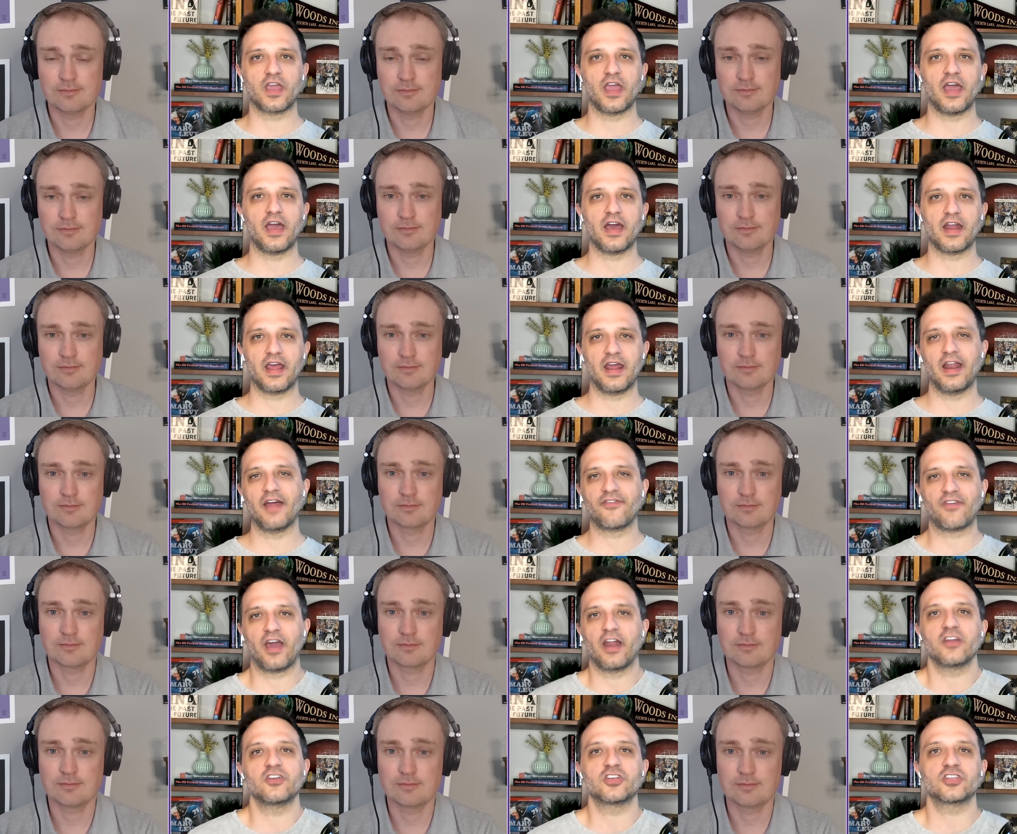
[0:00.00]
Speaker 1: at, and I've
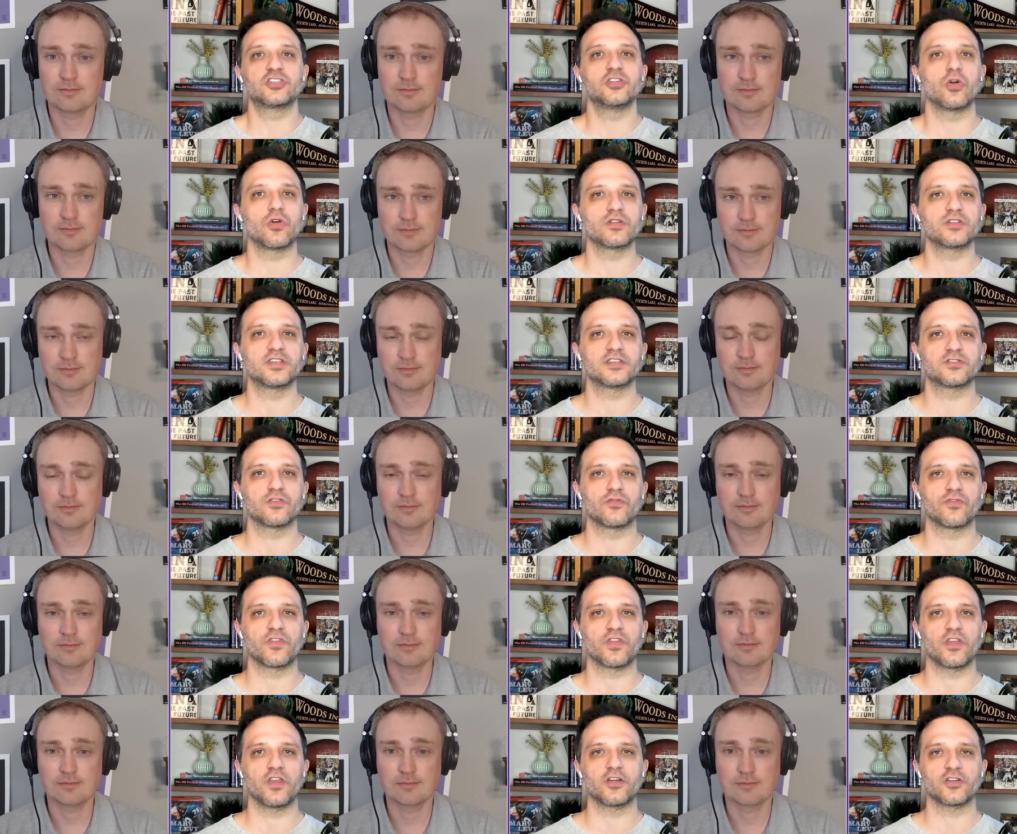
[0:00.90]
kind of just noticed this over
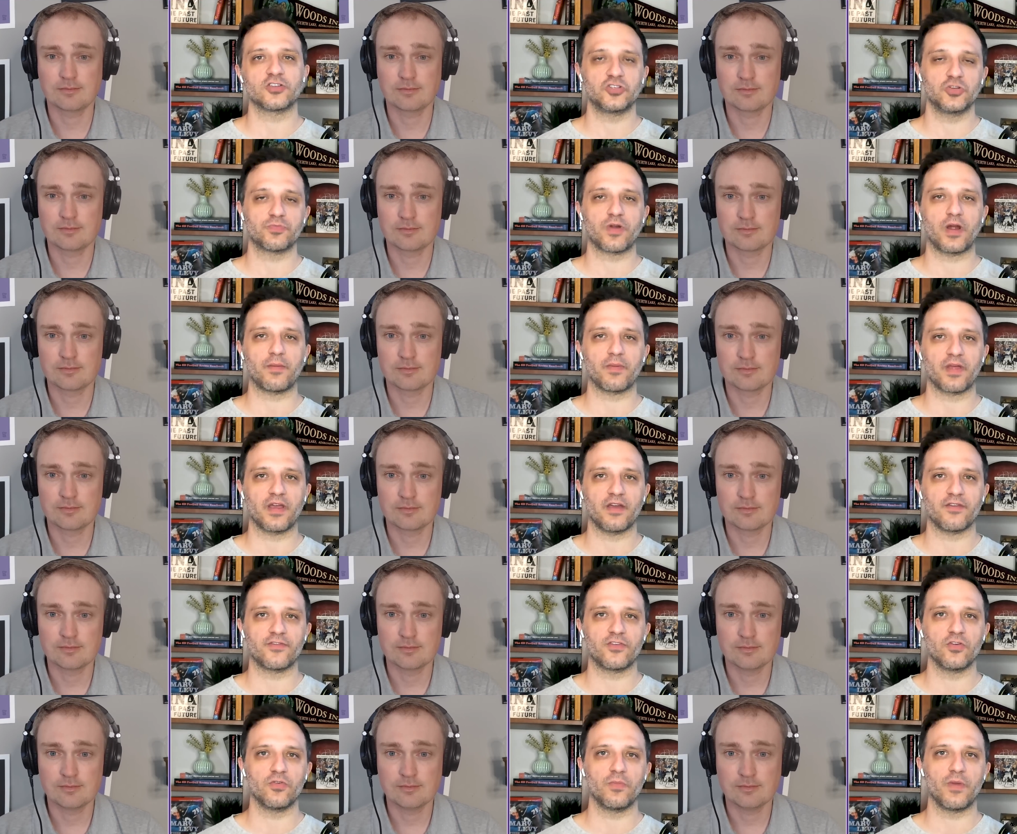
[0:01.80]
the years. You probably have
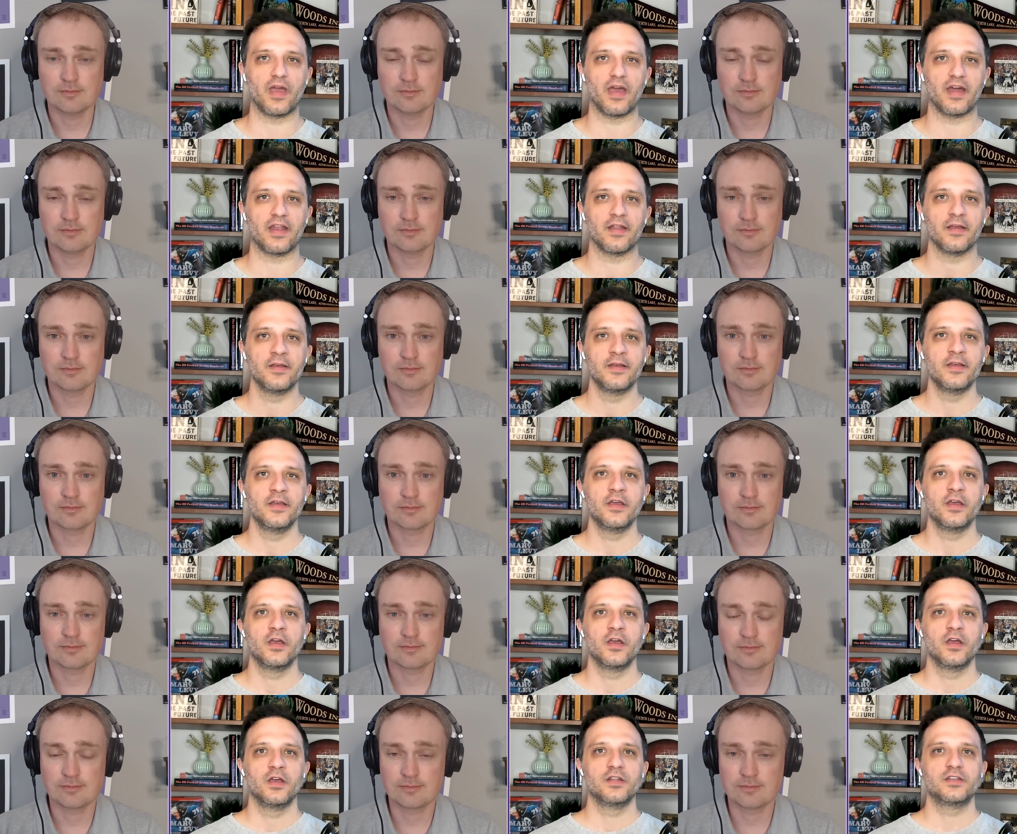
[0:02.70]
too, Matt.
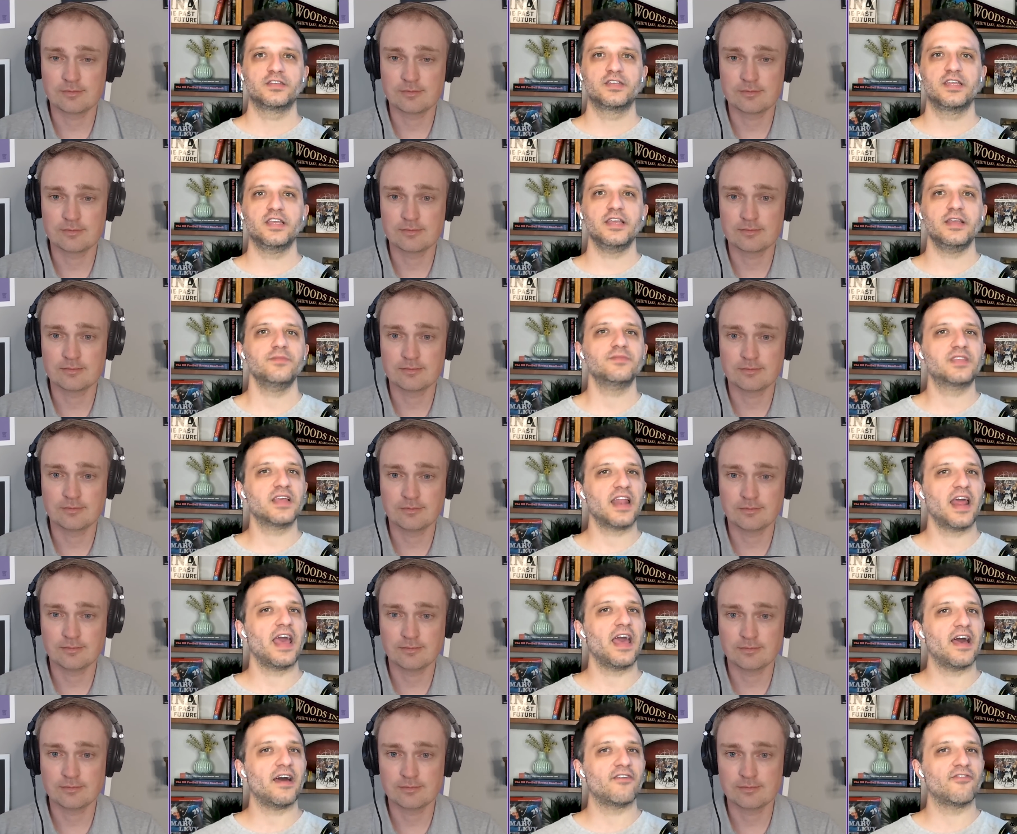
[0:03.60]
Teams that
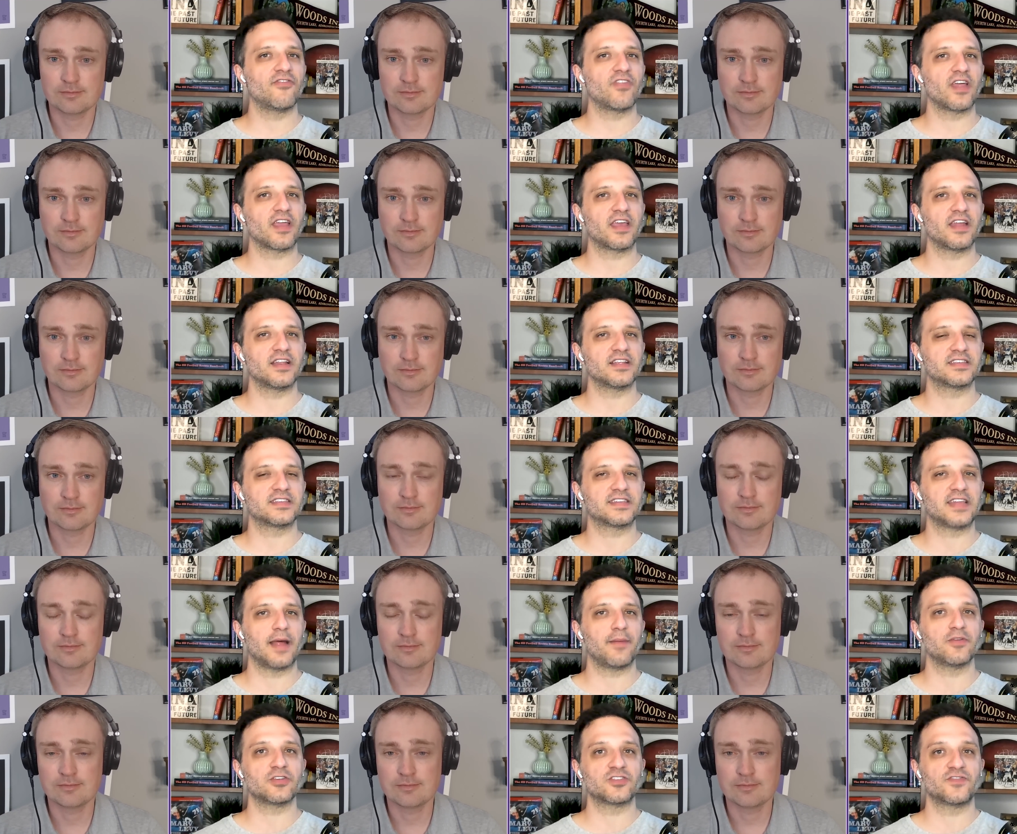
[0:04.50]
have like an
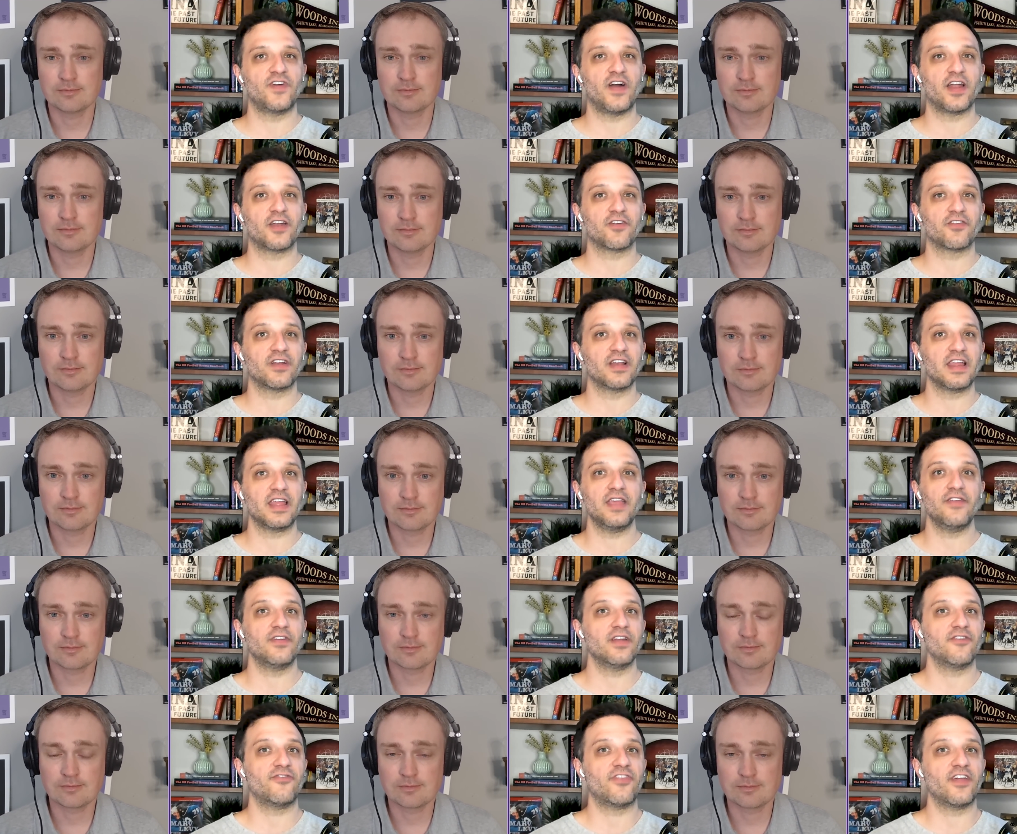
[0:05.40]
established veteran,
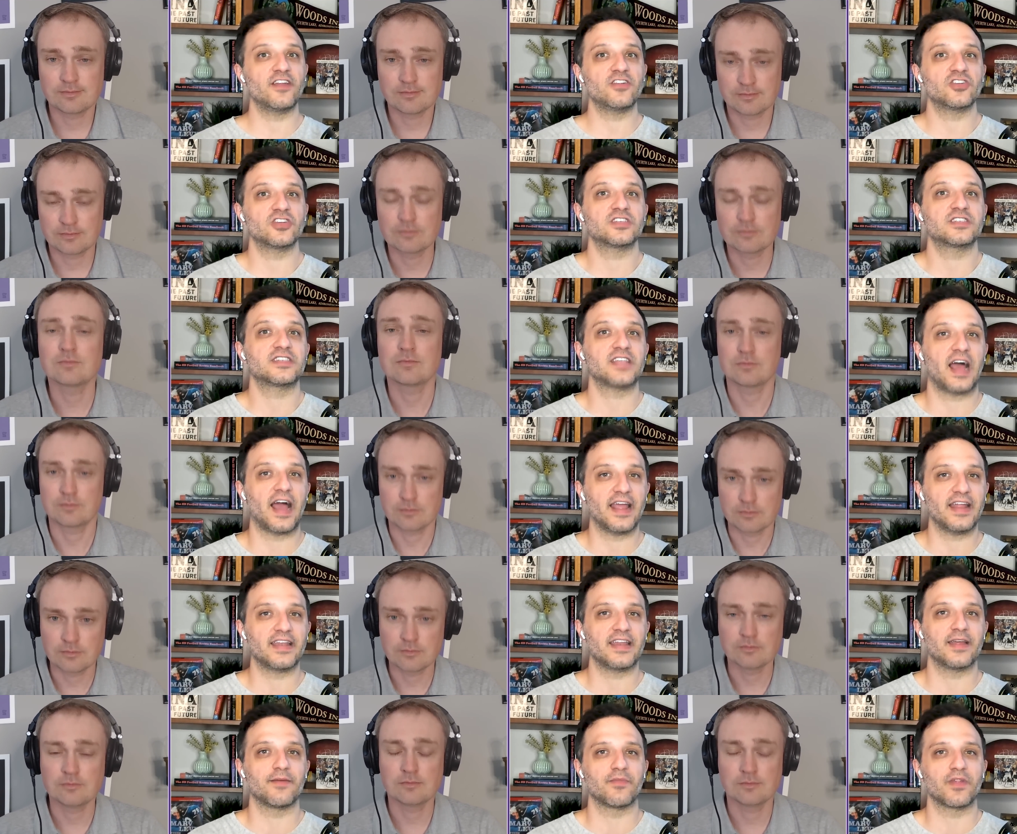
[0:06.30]
even if they just signed
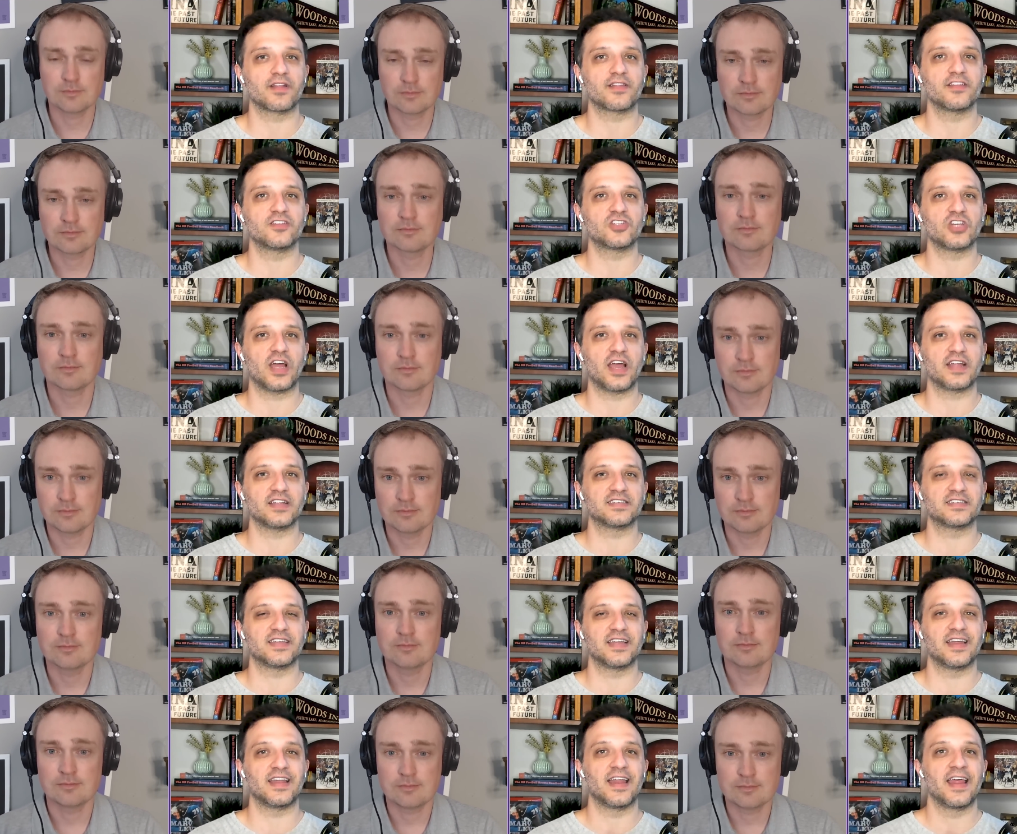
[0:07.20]
him like the Giants
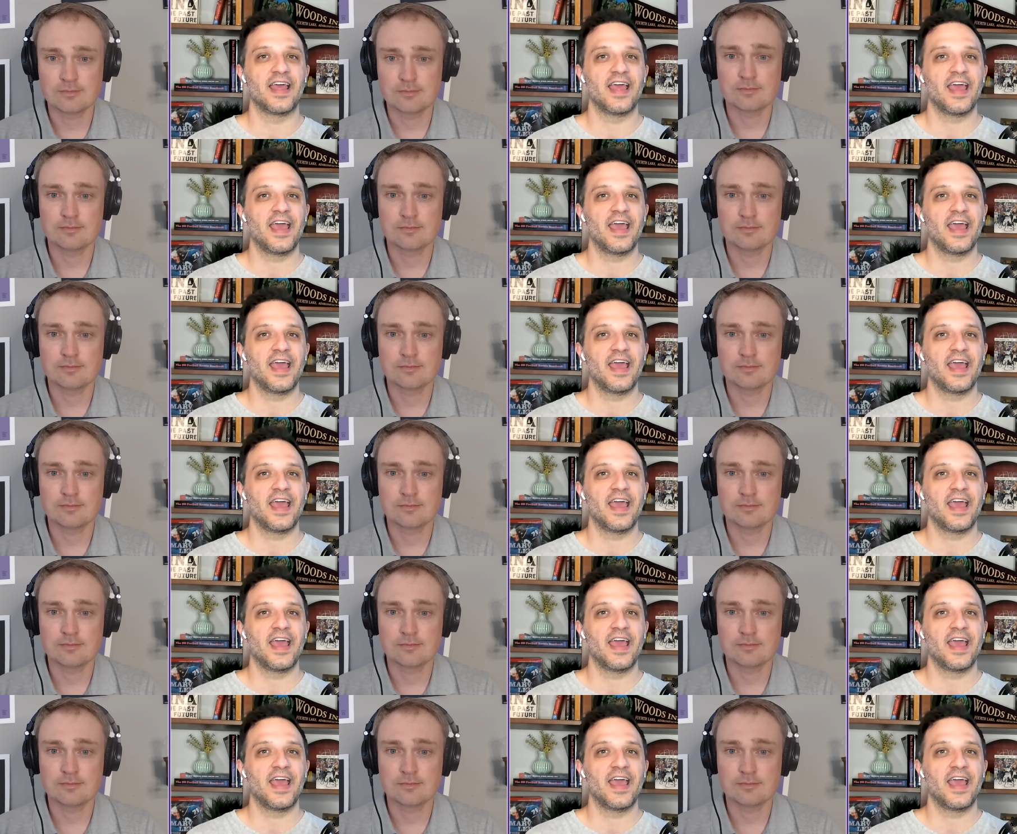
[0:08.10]
did,